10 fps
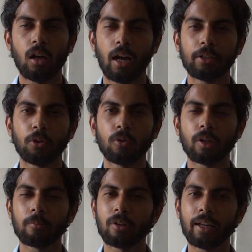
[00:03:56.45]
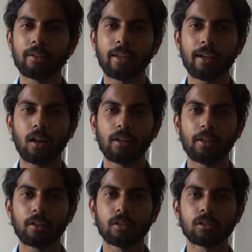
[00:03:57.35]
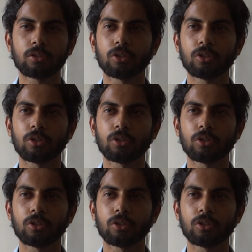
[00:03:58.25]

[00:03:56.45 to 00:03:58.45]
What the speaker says: I told him reading tech articles,